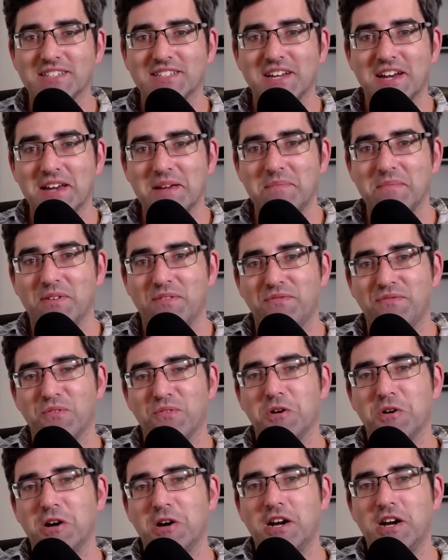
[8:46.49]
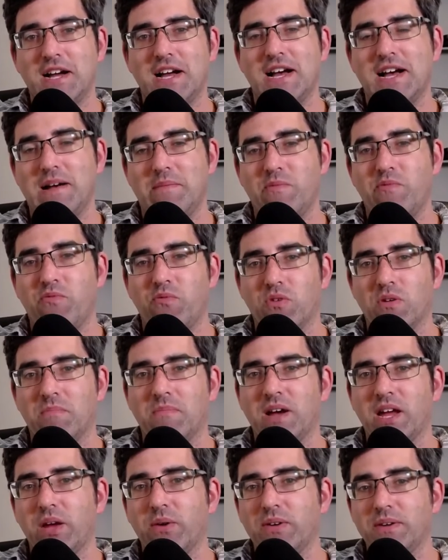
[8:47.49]
time before uh, before
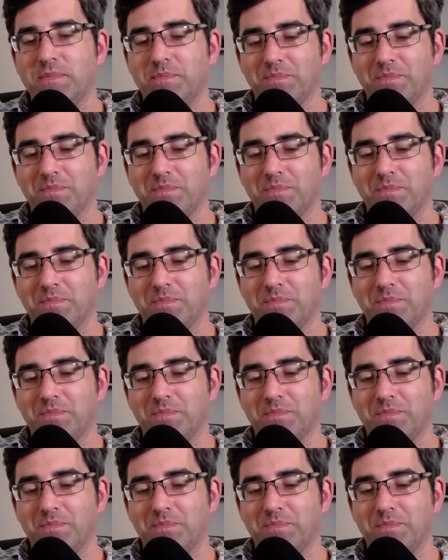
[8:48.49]
my own.